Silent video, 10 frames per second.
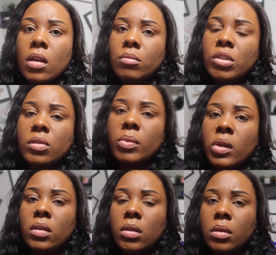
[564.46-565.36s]
I'm just about
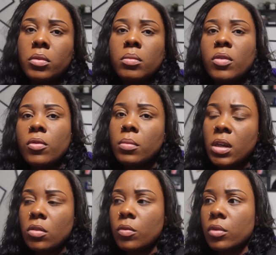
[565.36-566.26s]
to look up some
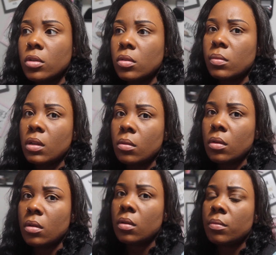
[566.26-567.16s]
information for some
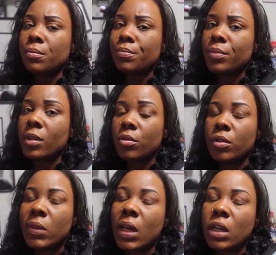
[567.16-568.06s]
um,
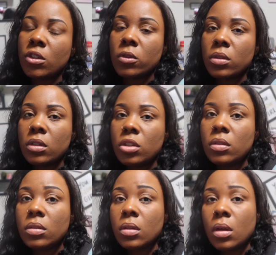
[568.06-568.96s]
different lash
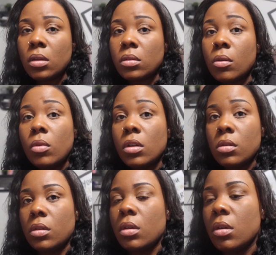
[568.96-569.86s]
extension styles I wanted
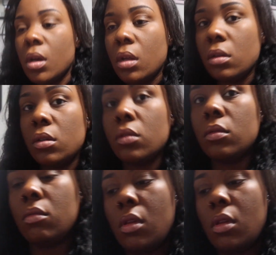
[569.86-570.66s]
to learn how to do.